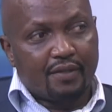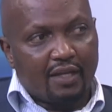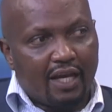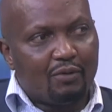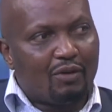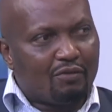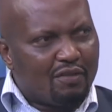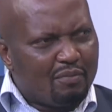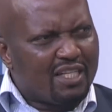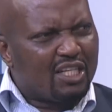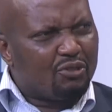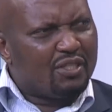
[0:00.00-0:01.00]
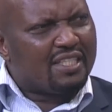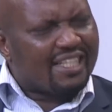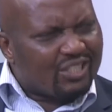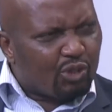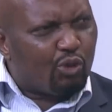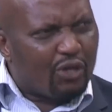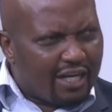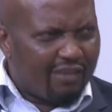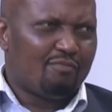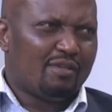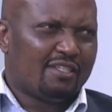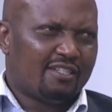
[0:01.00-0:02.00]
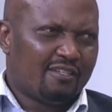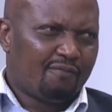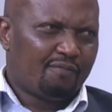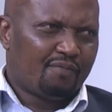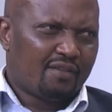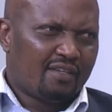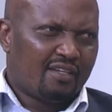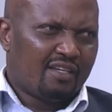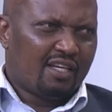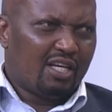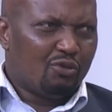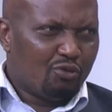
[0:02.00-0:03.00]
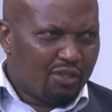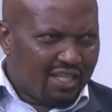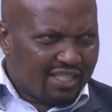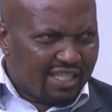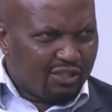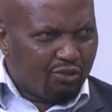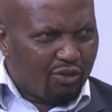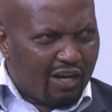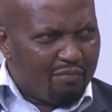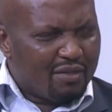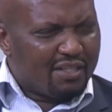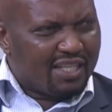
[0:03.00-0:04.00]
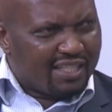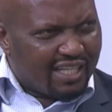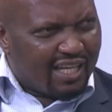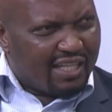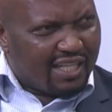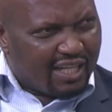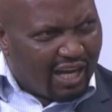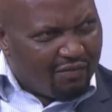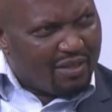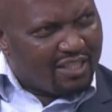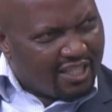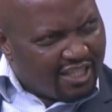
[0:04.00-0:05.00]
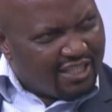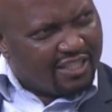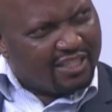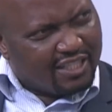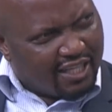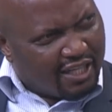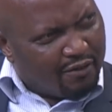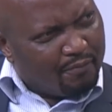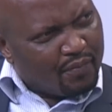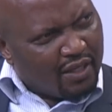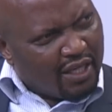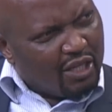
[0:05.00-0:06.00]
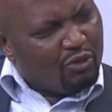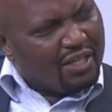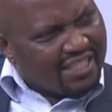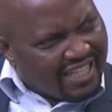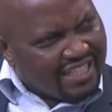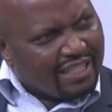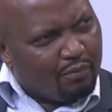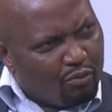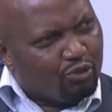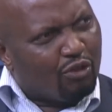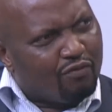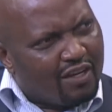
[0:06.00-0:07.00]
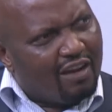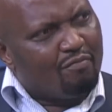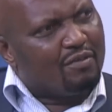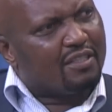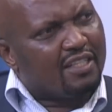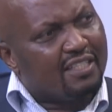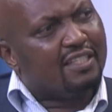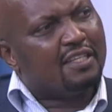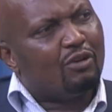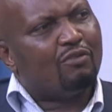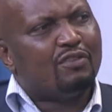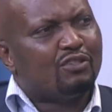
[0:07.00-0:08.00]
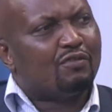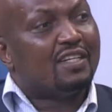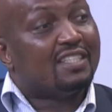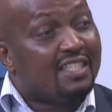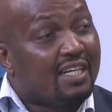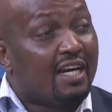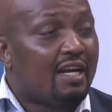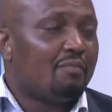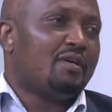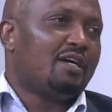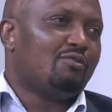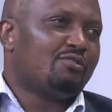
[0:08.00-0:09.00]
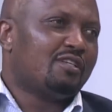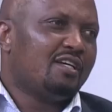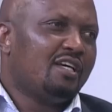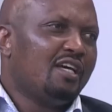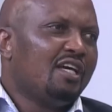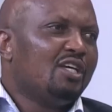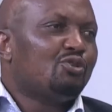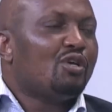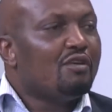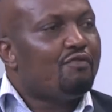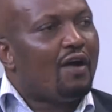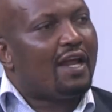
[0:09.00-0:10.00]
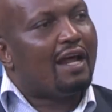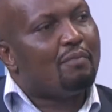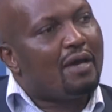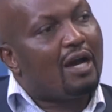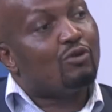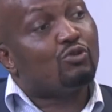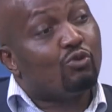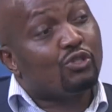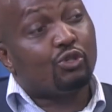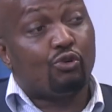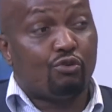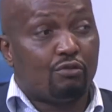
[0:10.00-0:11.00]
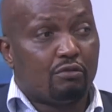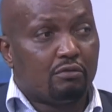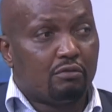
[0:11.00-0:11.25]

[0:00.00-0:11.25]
And one of the mitigations is a strong government. You know, the central government, the government is the, you know, the center boards of government is in the office of, is in Harambee House. So if Harambee House was strong,